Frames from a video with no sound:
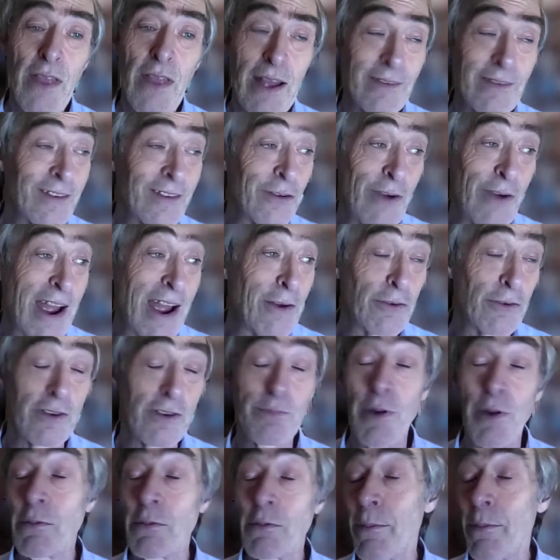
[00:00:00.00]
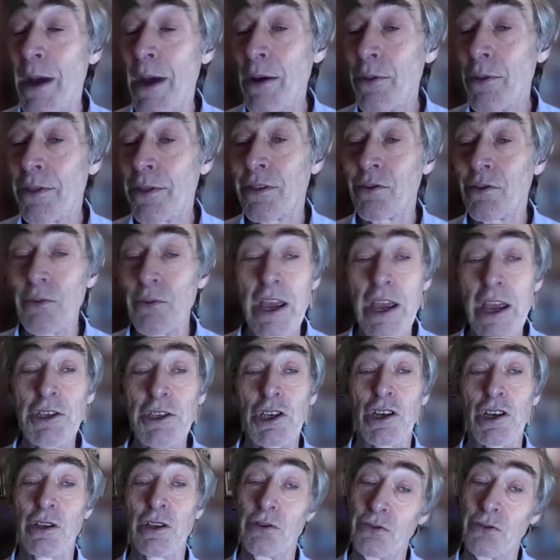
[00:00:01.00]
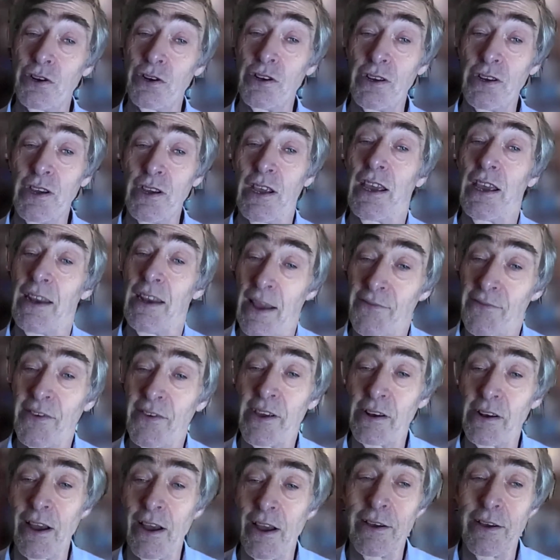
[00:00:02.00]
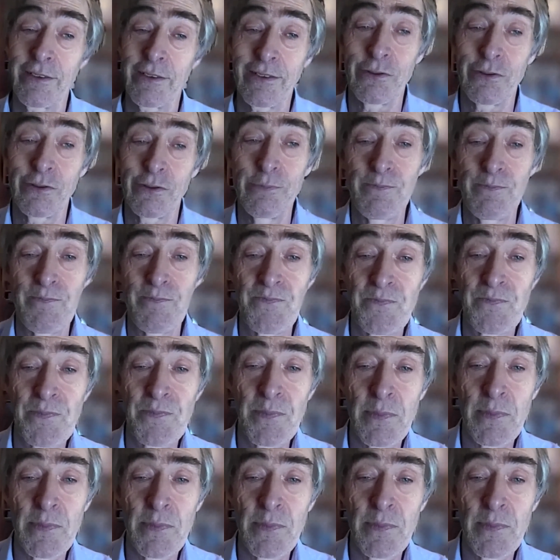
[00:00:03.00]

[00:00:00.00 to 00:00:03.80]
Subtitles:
That's around probably about 3 children in every classroom.